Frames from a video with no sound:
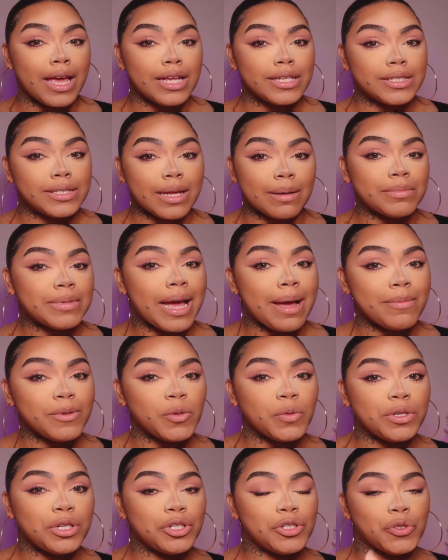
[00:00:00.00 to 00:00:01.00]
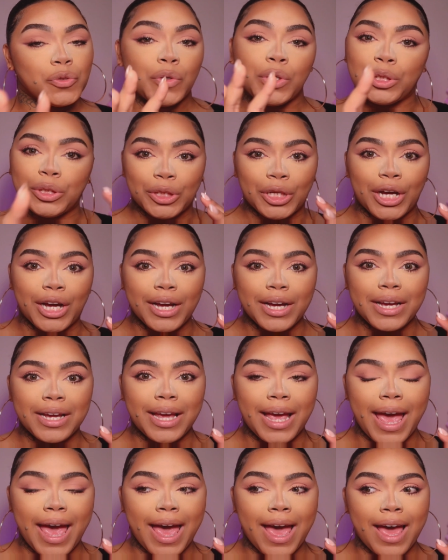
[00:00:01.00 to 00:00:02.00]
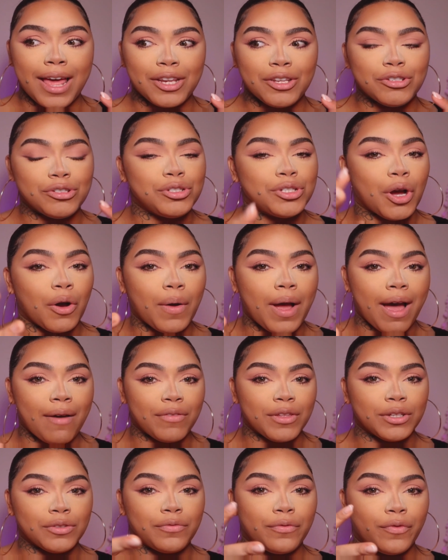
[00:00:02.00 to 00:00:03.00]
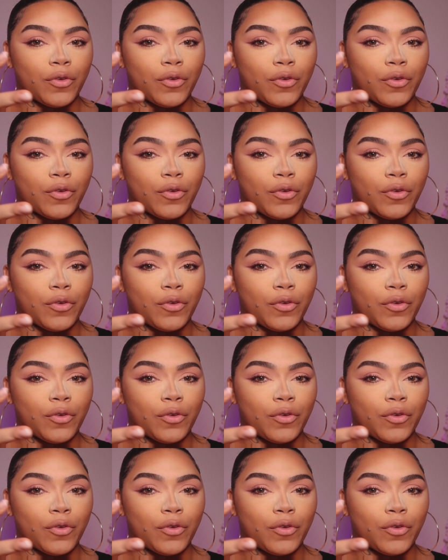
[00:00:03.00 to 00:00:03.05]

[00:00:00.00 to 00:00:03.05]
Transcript: sometimes when you do a look and you don't have the